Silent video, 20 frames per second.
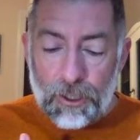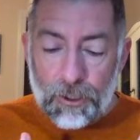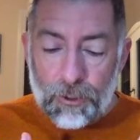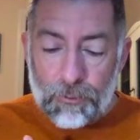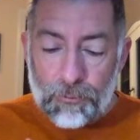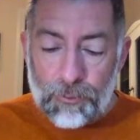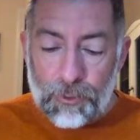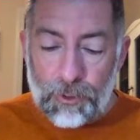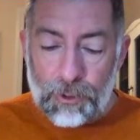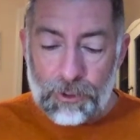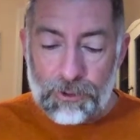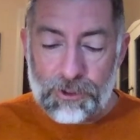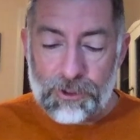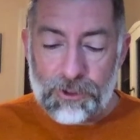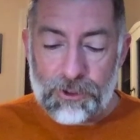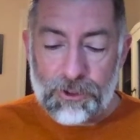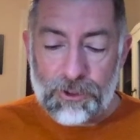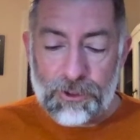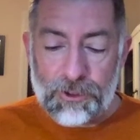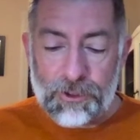
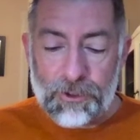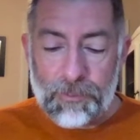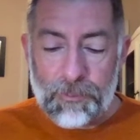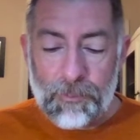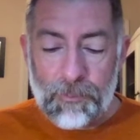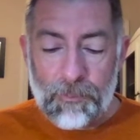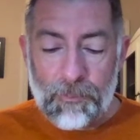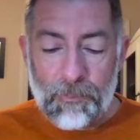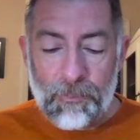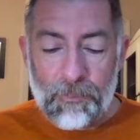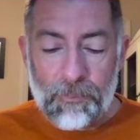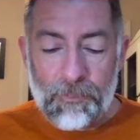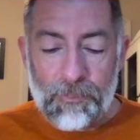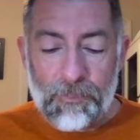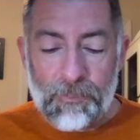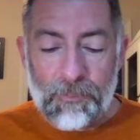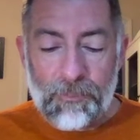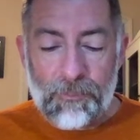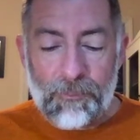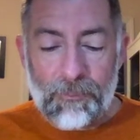first.
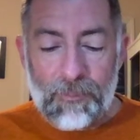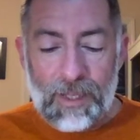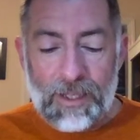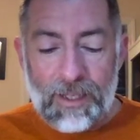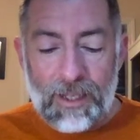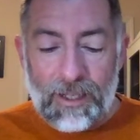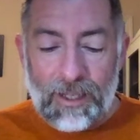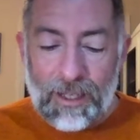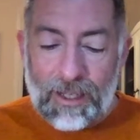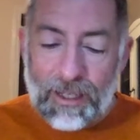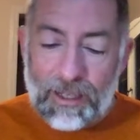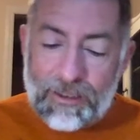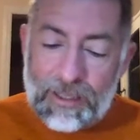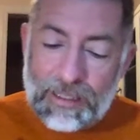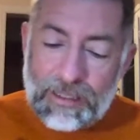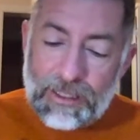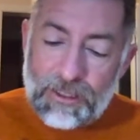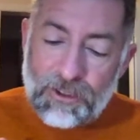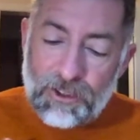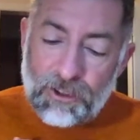And I
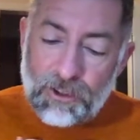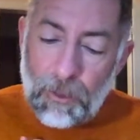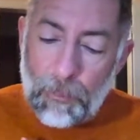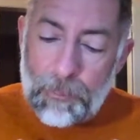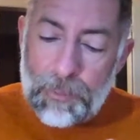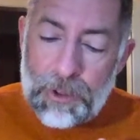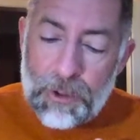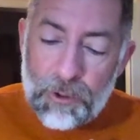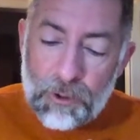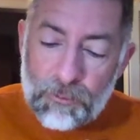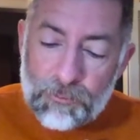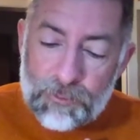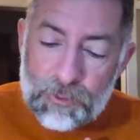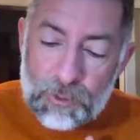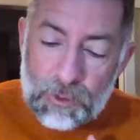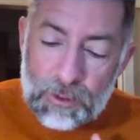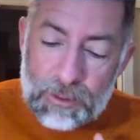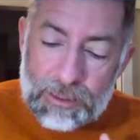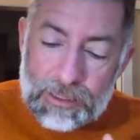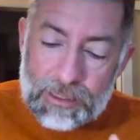think that's such a
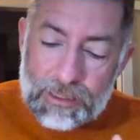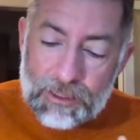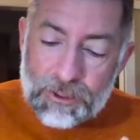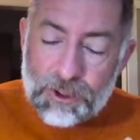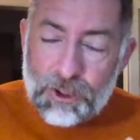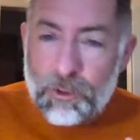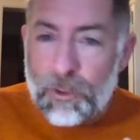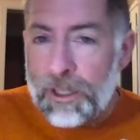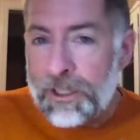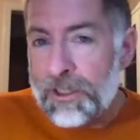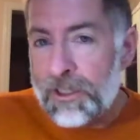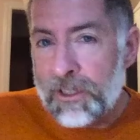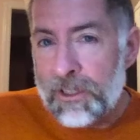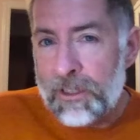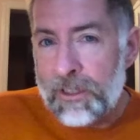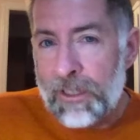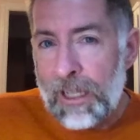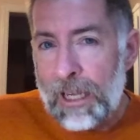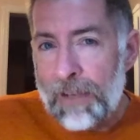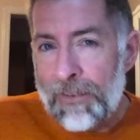beautiful
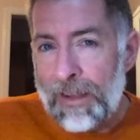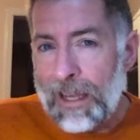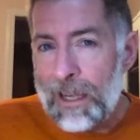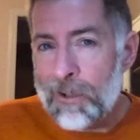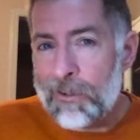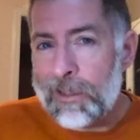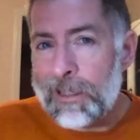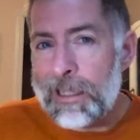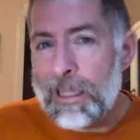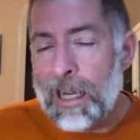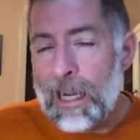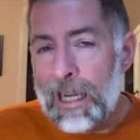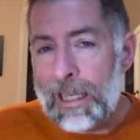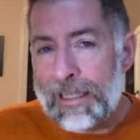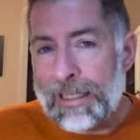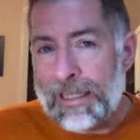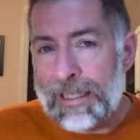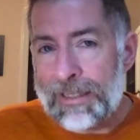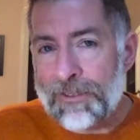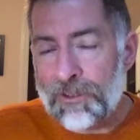illustration of how
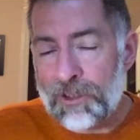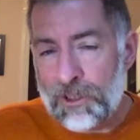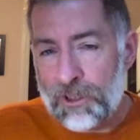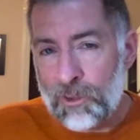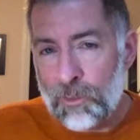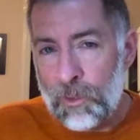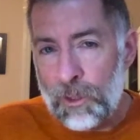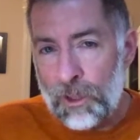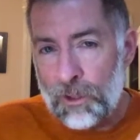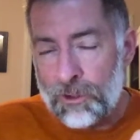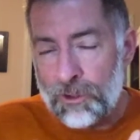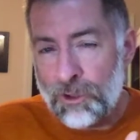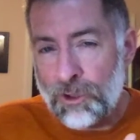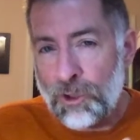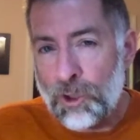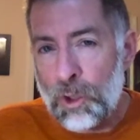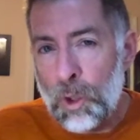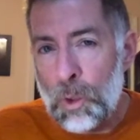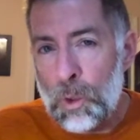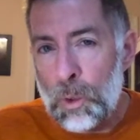God gives us what our
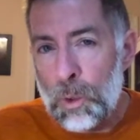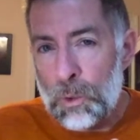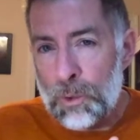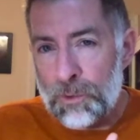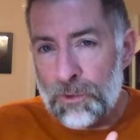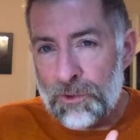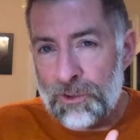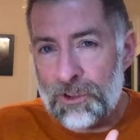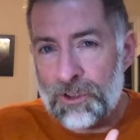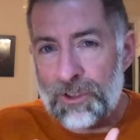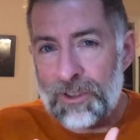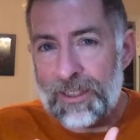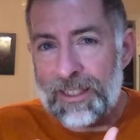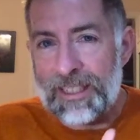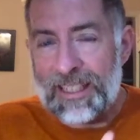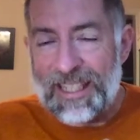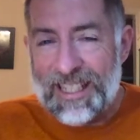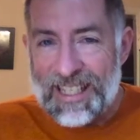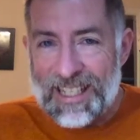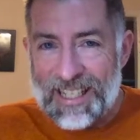souls
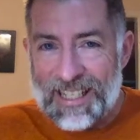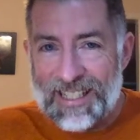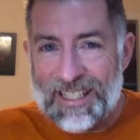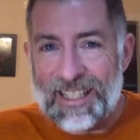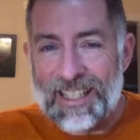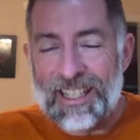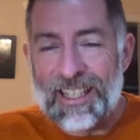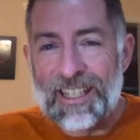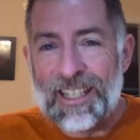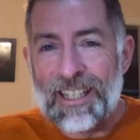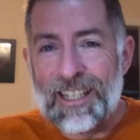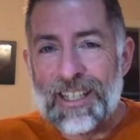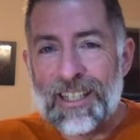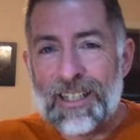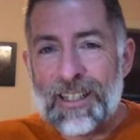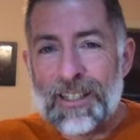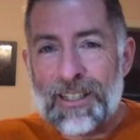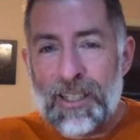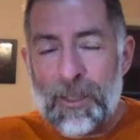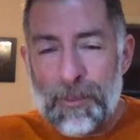need
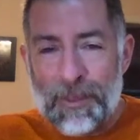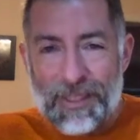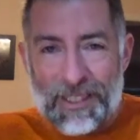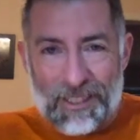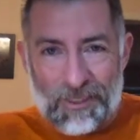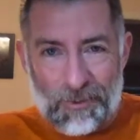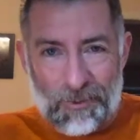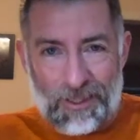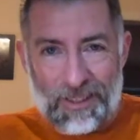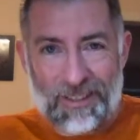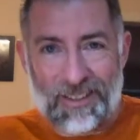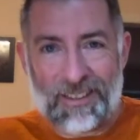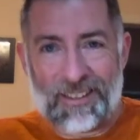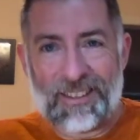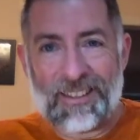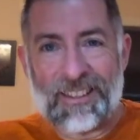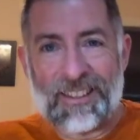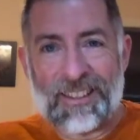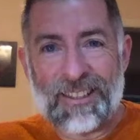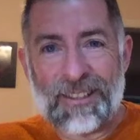to begin with.
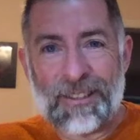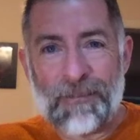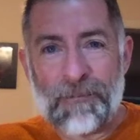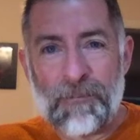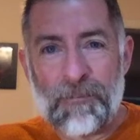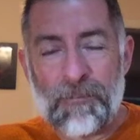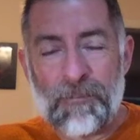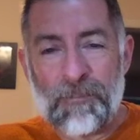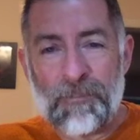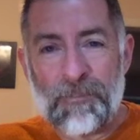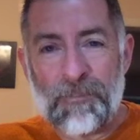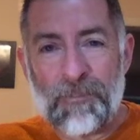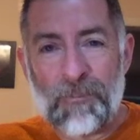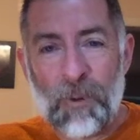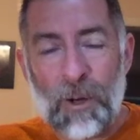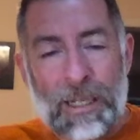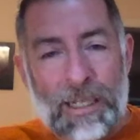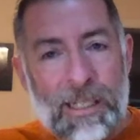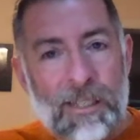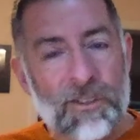
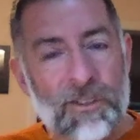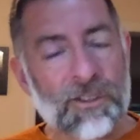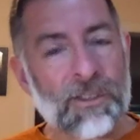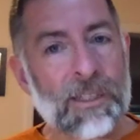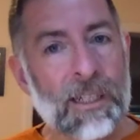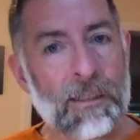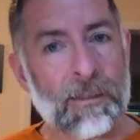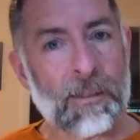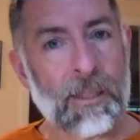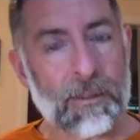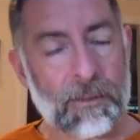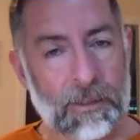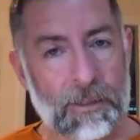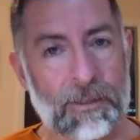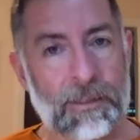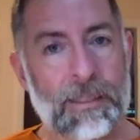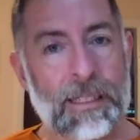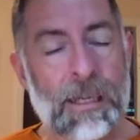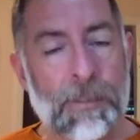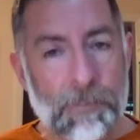Right? He understands that the
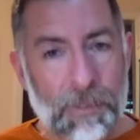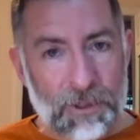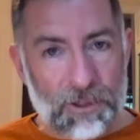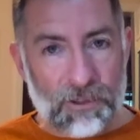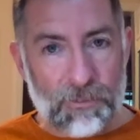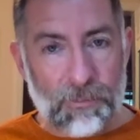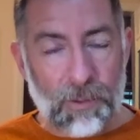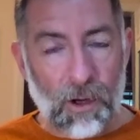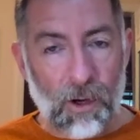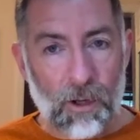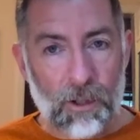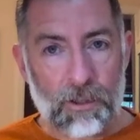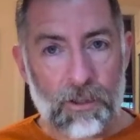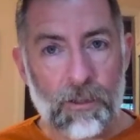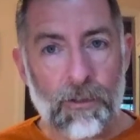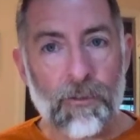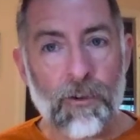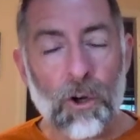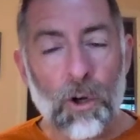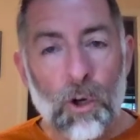deepest part
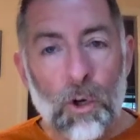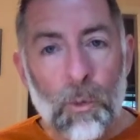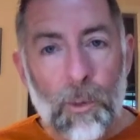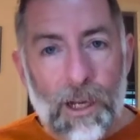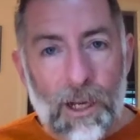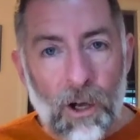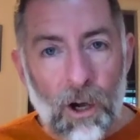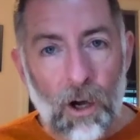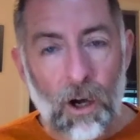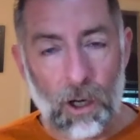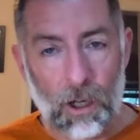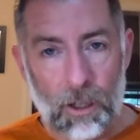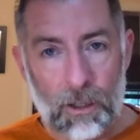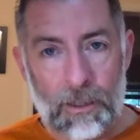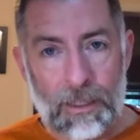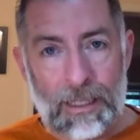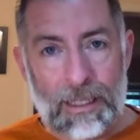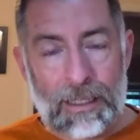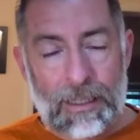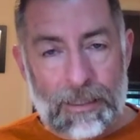of who we are,
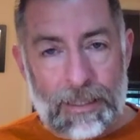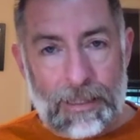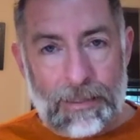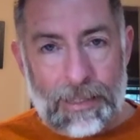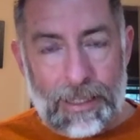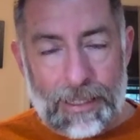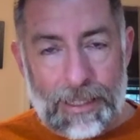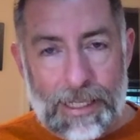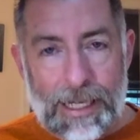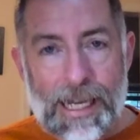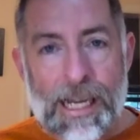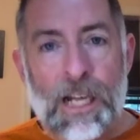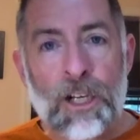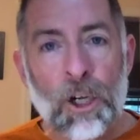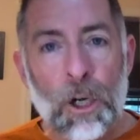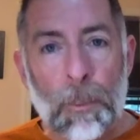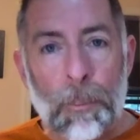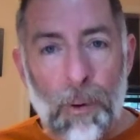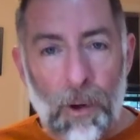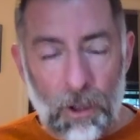that
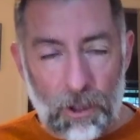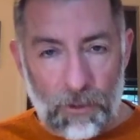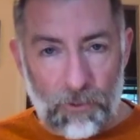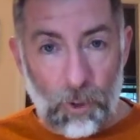inner part of